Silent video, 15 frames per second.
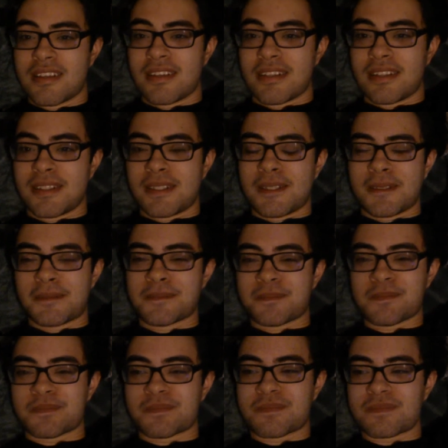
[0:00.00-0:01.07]
Um,
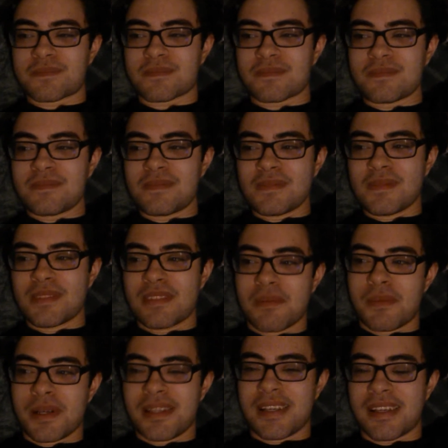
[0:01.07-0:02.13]

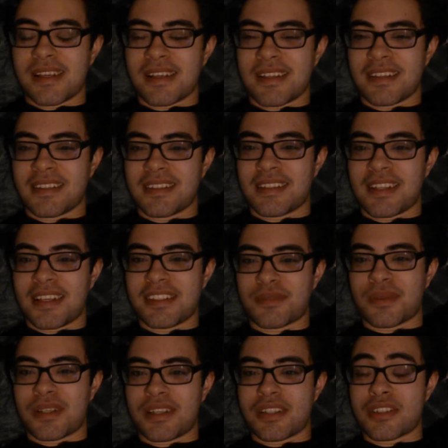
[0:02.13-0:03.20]
but yeah, I
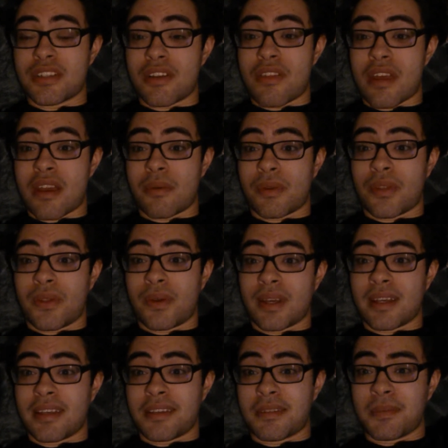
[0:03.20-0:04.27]
just wanted to share that with you
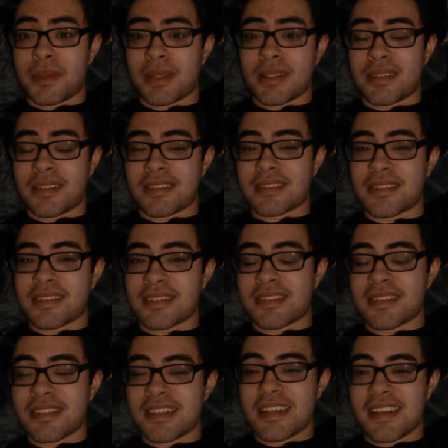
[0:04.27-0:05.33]
guys because
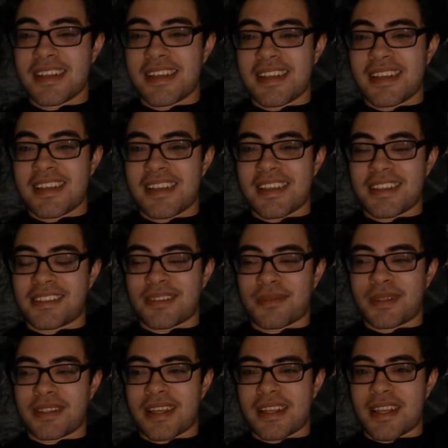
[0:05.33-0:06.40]
uh, it's
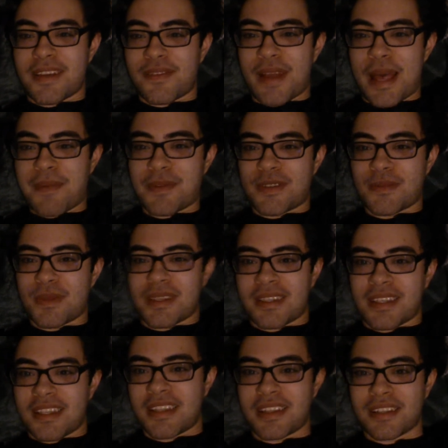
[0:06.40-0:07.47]
something that never happened to me.
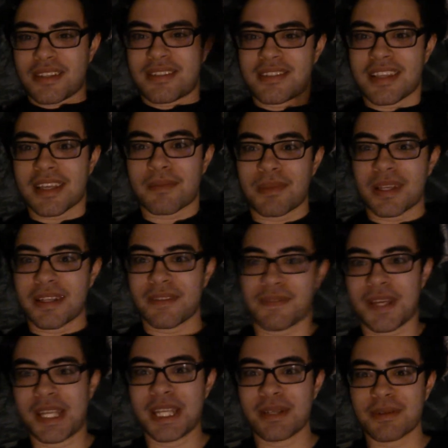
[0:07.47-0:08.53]
Getting sick playing a
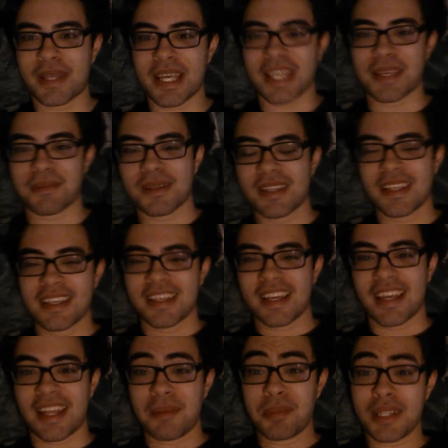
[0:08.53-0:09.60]
video game,
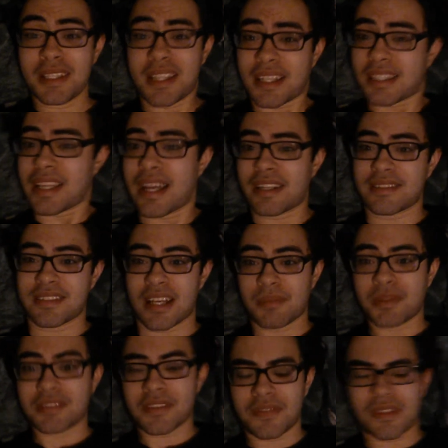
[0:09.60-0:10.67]
and I played like a lot of
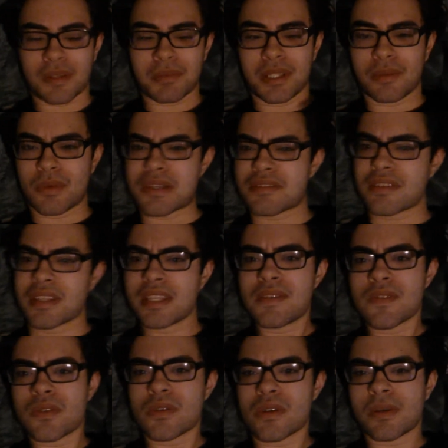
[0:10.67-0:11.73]
zombie stuff. You know, I played Resident
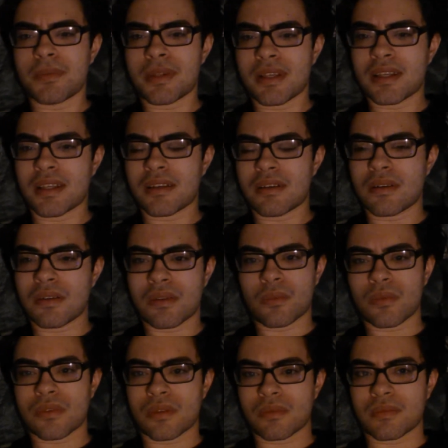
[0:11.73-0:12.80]
Evil. I played uh,
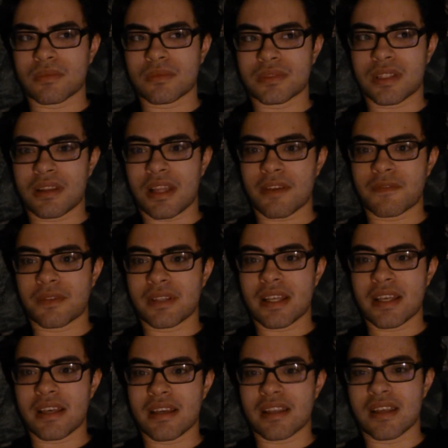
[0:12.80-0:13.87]
was it Left 4
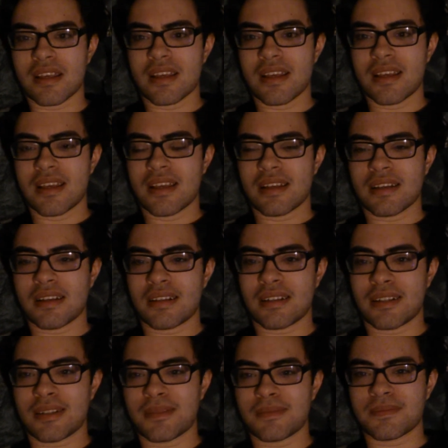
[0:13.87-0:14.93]
Dead.
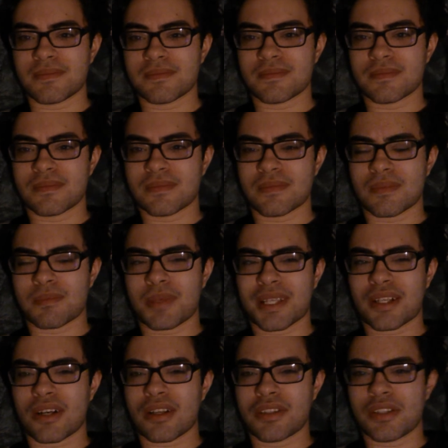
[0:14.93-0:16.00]
Um, play
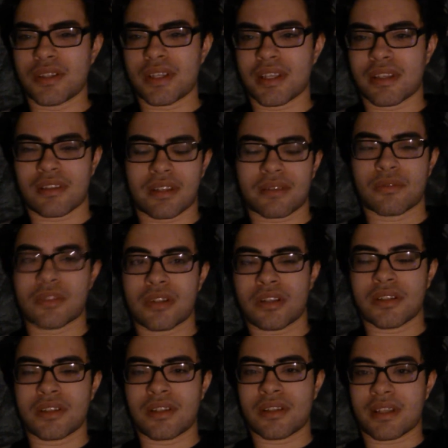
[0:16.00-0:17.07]
Call of Duty, you know,
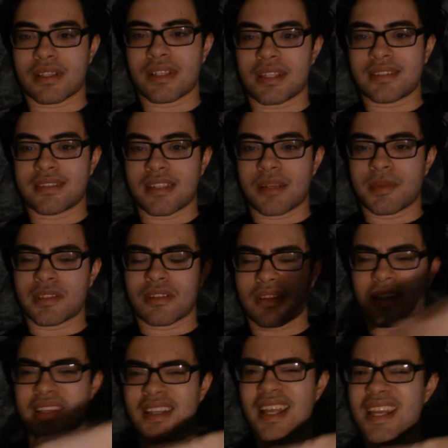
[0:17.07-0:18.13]
Call of Duty, you know, Nazi zombies,
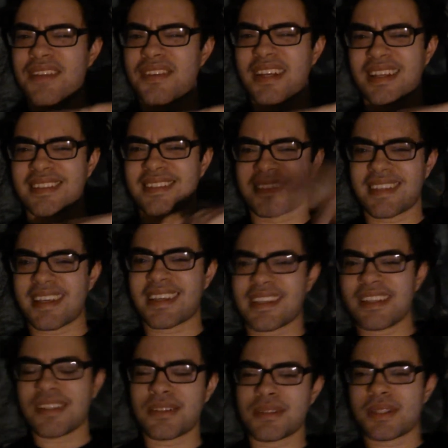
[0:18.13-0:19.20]
all that, and I never got sick,
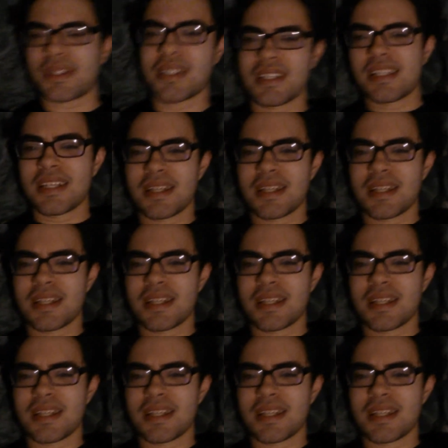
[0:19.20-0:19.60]
you know.